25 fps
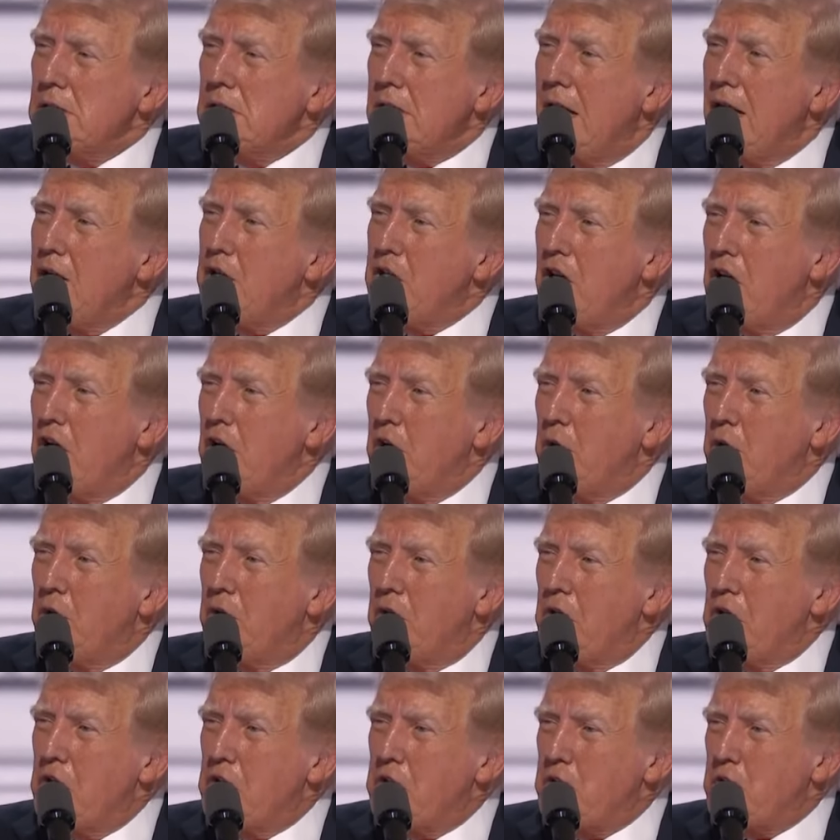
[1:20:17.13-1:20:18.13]
I tell you
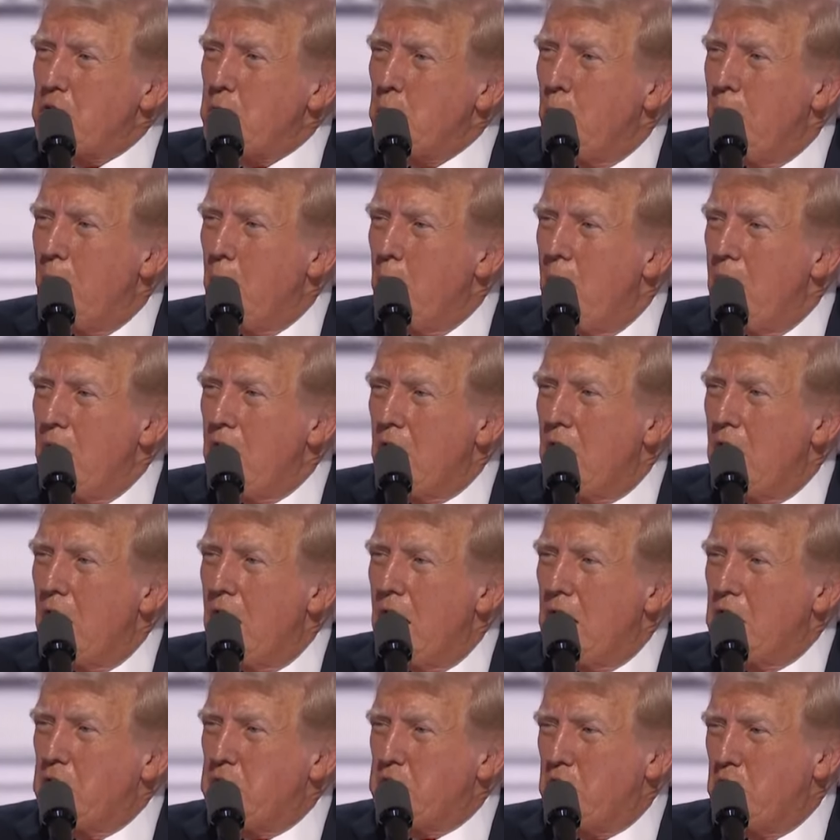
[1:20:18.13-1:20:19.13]
this, we want our
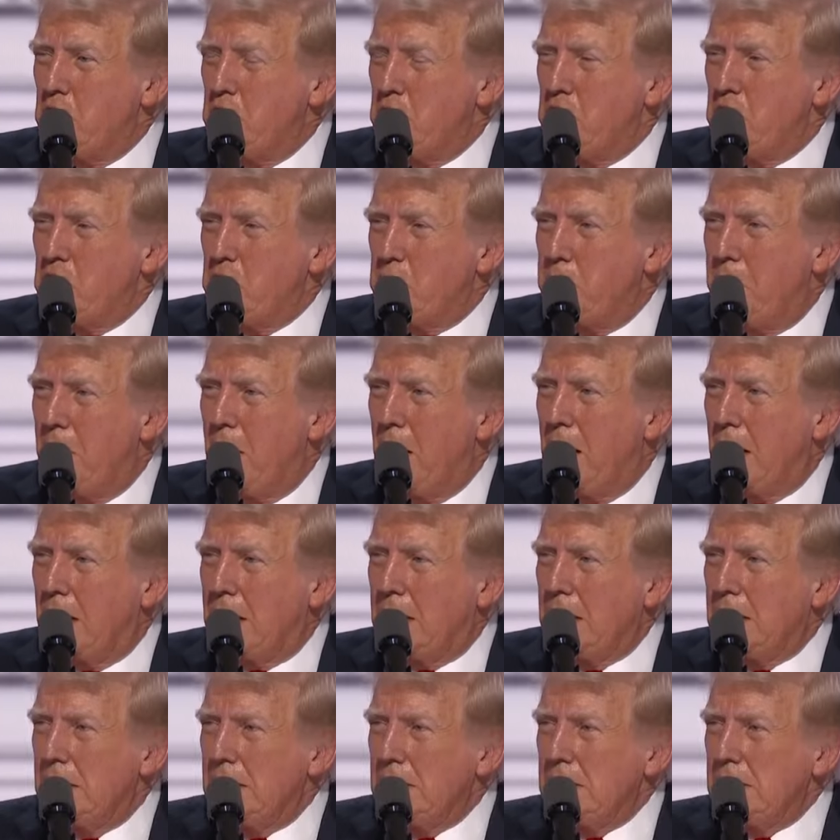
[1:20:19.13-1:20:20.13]
hostages
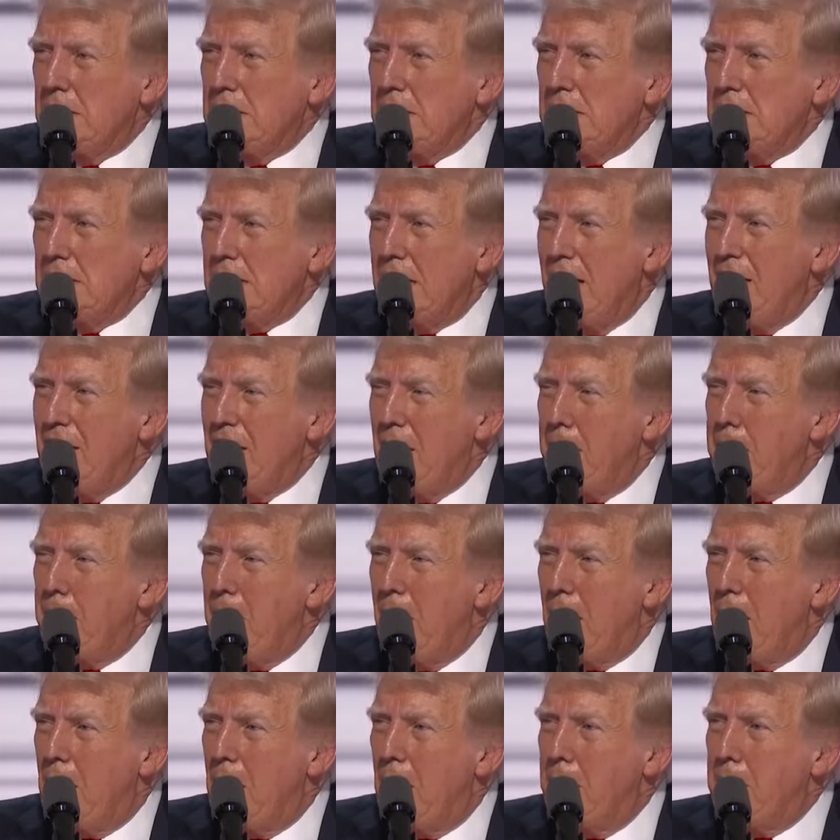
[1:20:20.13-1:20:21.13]
back, and they
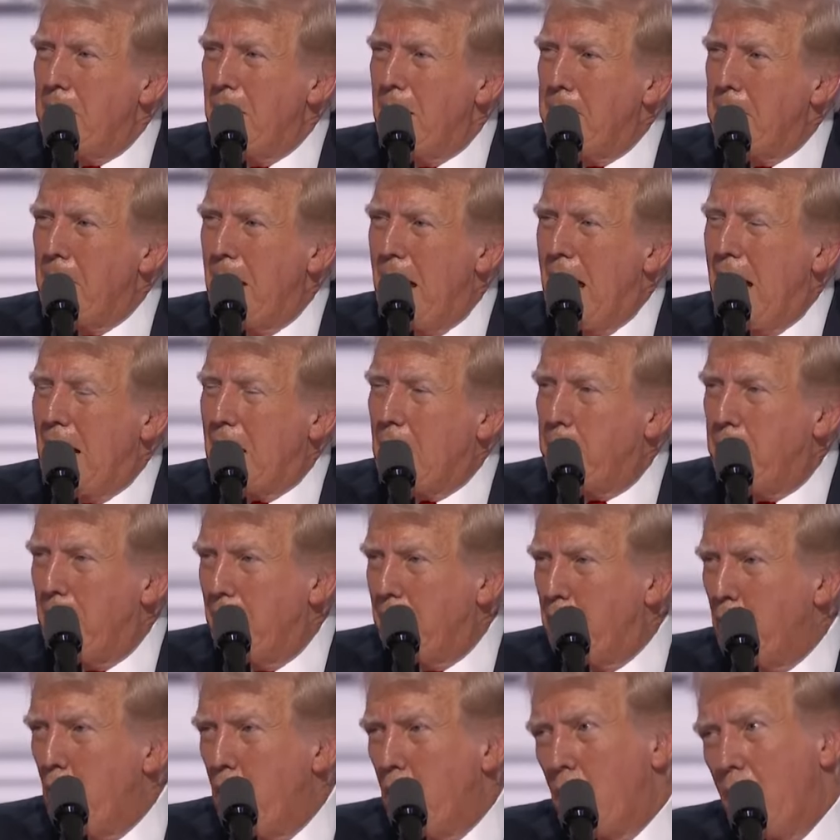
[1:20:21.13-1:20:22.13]
better be back
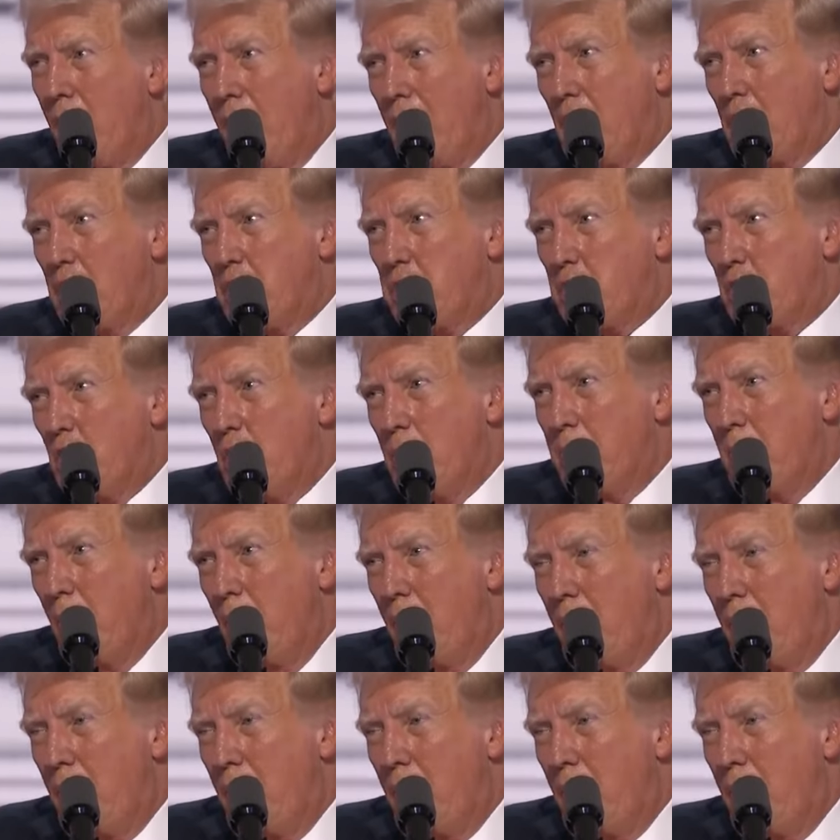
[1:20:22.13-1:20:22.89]
before I assume